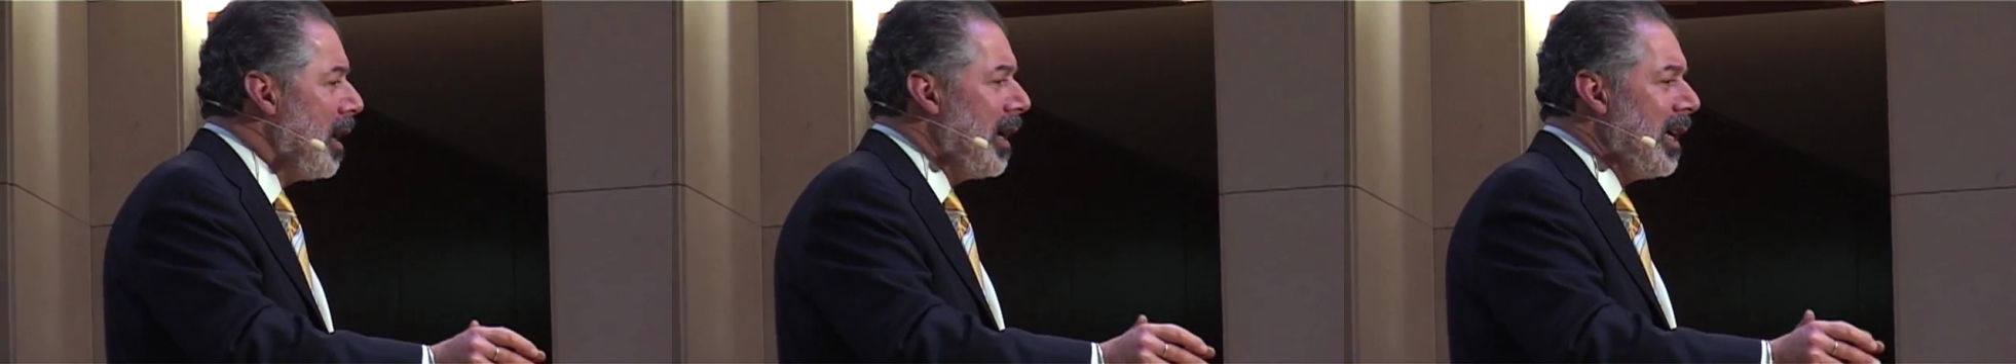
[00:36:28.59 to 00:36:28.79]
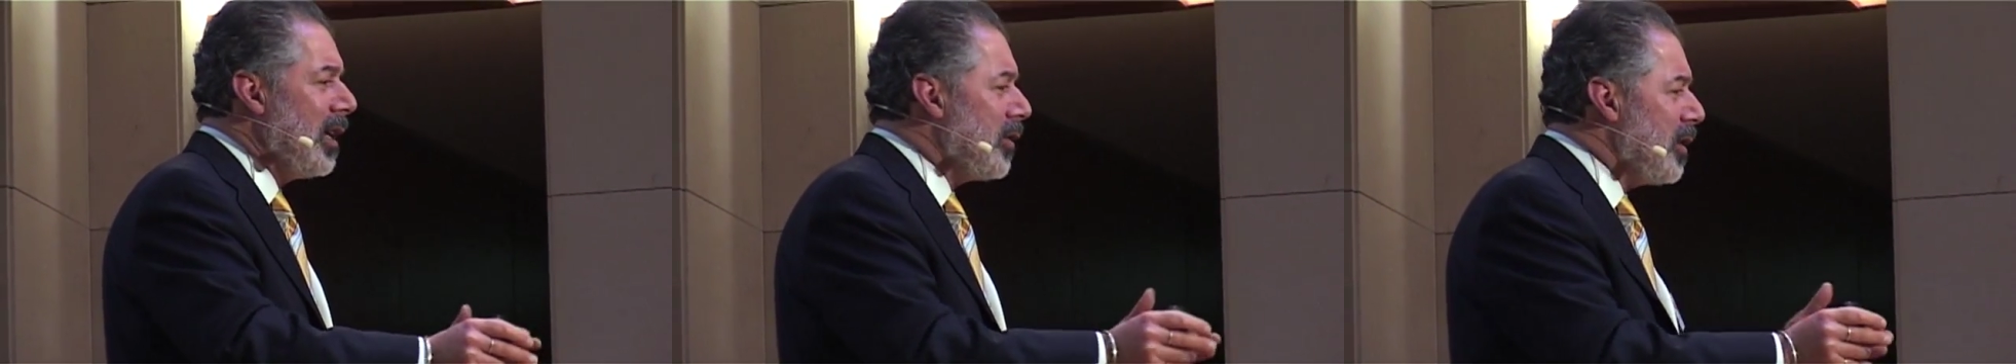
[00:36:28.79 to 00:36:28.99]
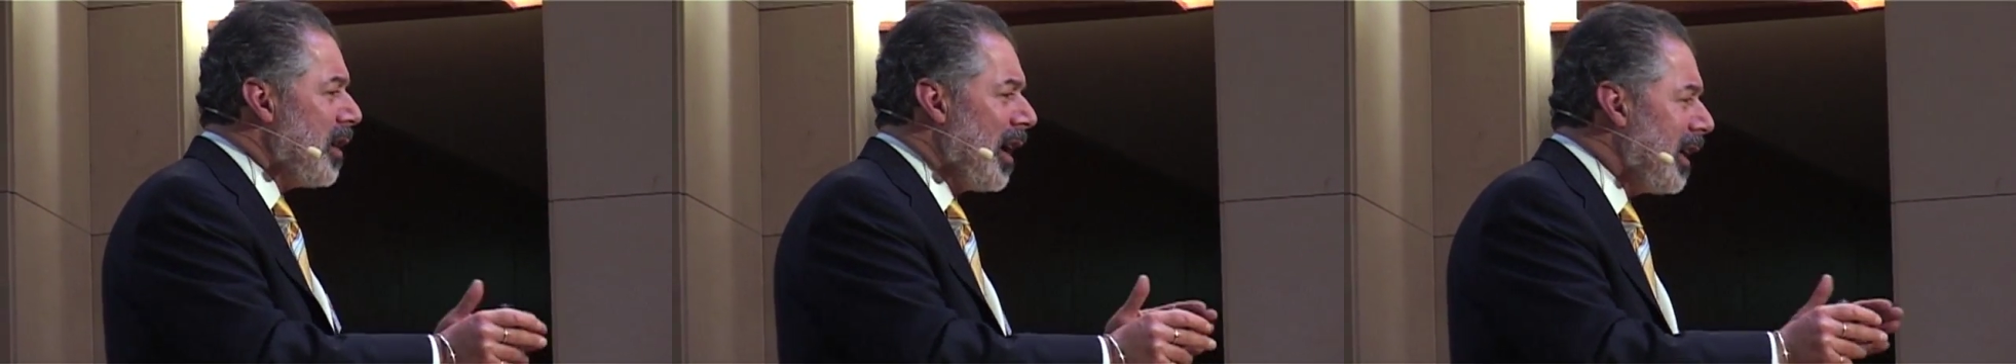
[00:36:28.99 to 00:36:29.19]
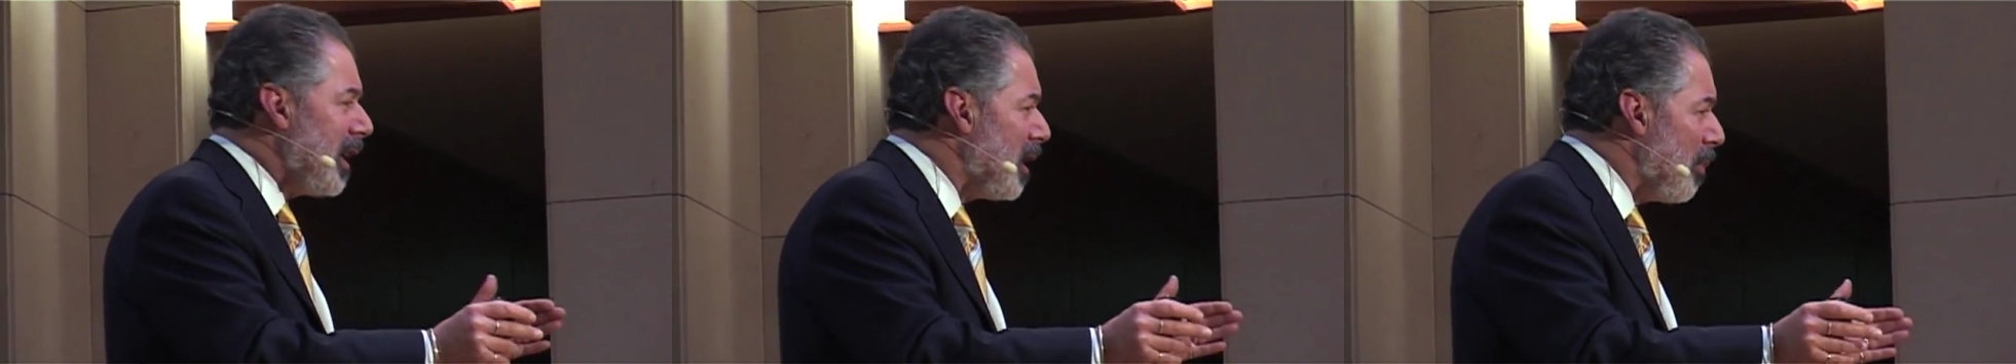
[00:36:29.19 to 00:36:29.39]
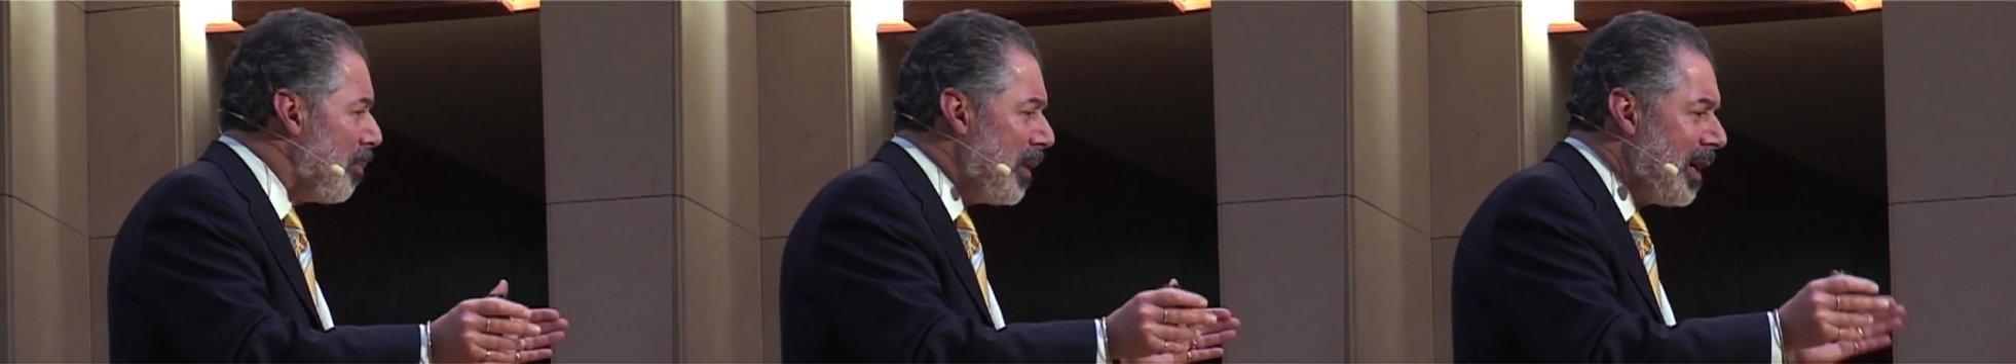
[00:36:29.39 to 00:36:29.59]
It's not
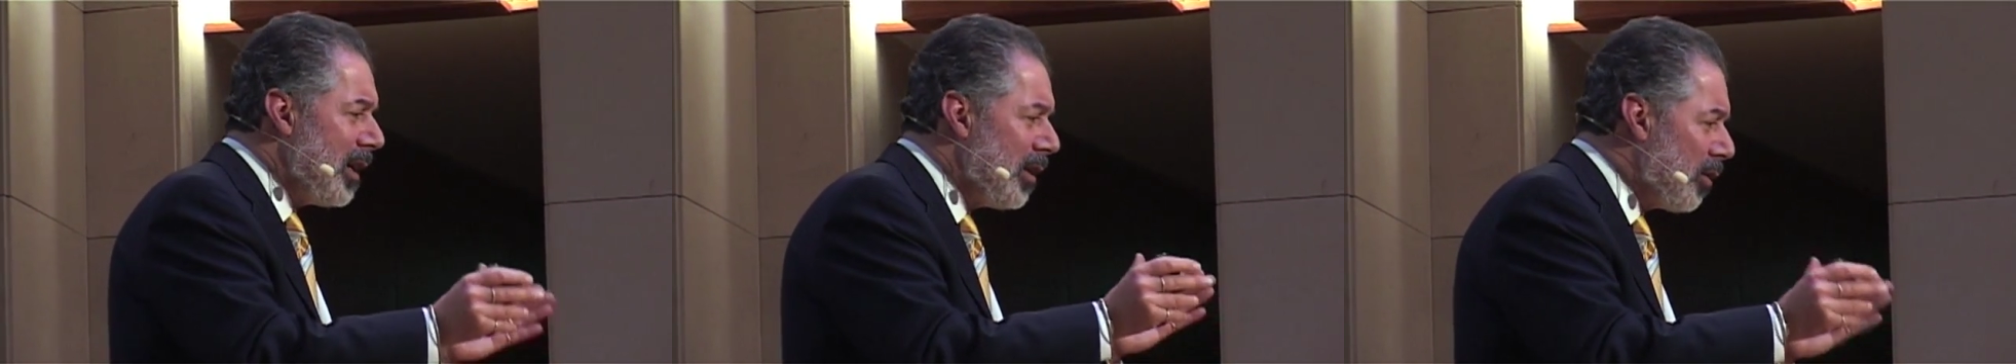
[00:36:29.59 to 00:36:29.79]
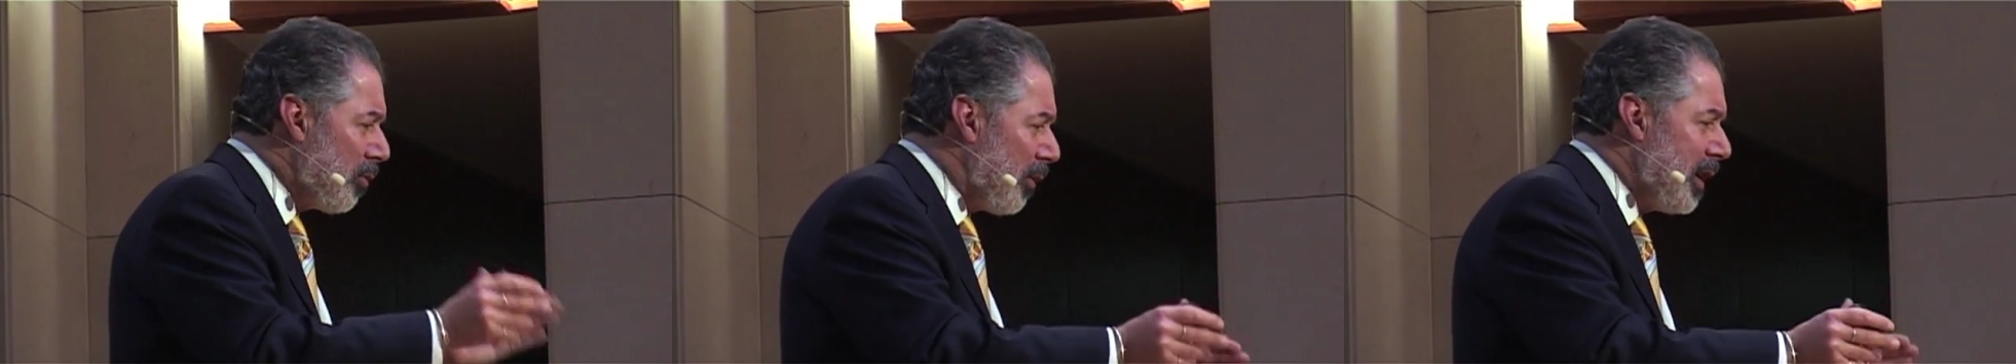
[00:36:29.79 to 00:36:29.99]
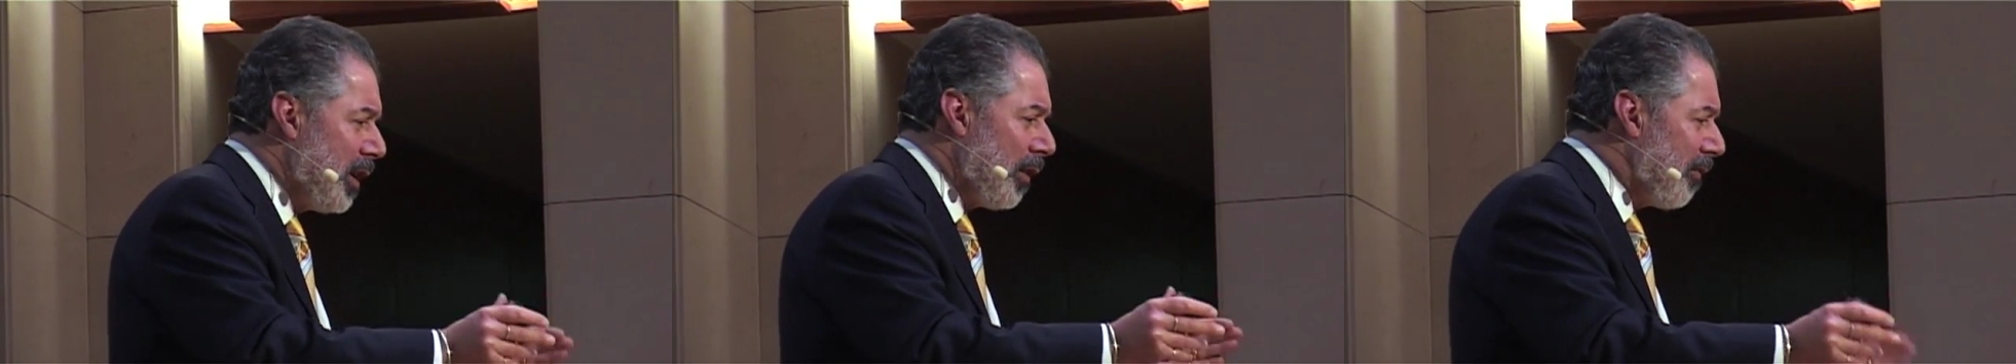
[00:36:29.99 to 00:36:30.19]
going to be 3 or